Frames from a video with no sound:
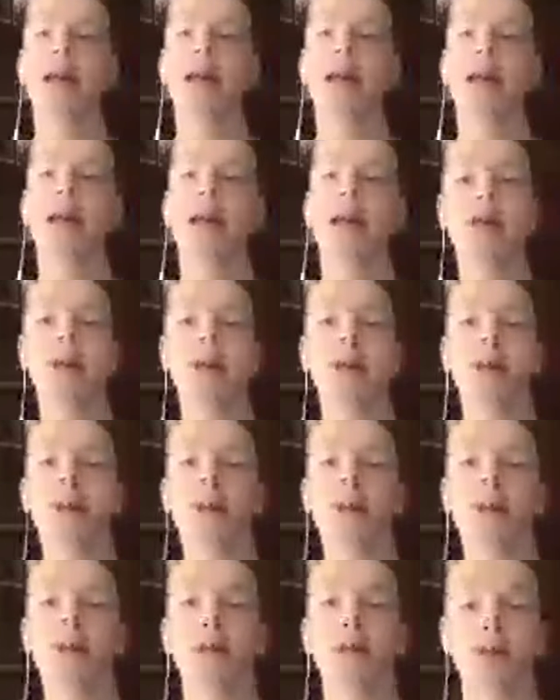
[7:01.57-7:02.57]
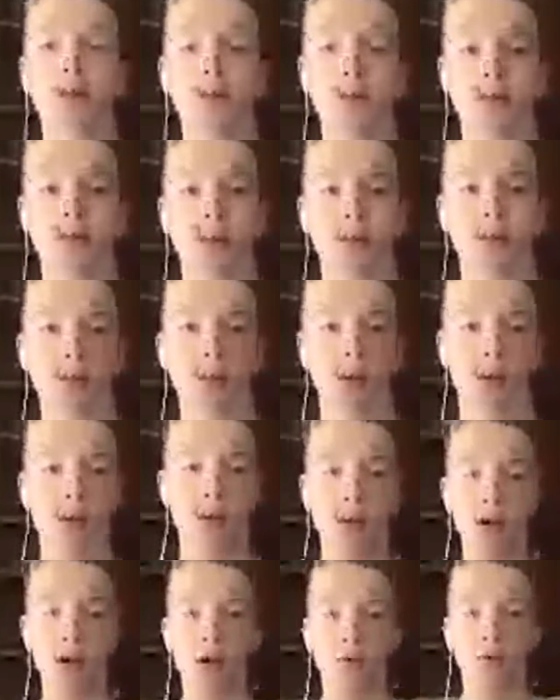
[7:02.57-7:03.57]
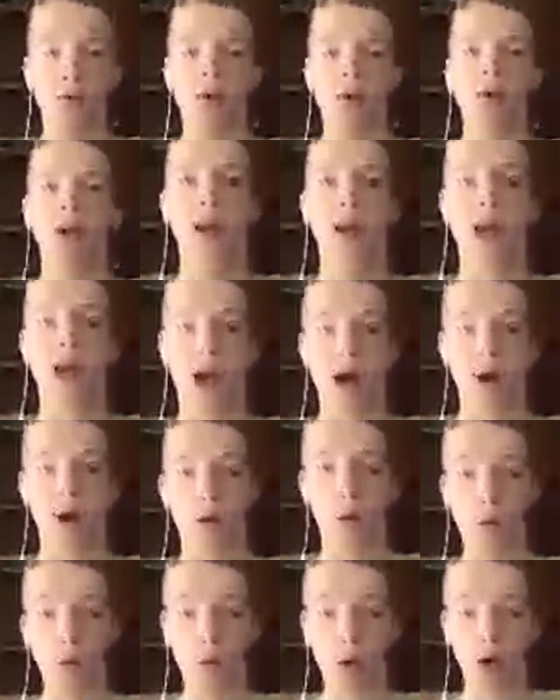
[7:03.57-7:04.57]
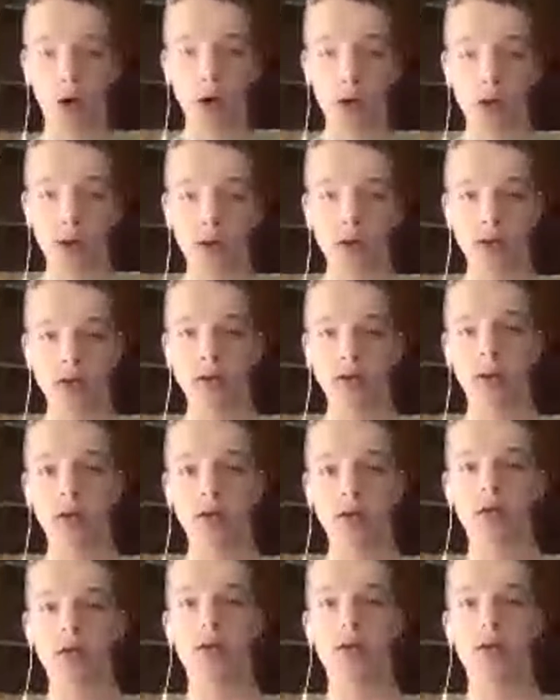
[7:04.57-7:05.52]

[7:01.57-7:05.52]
and just knowing kind of how it works.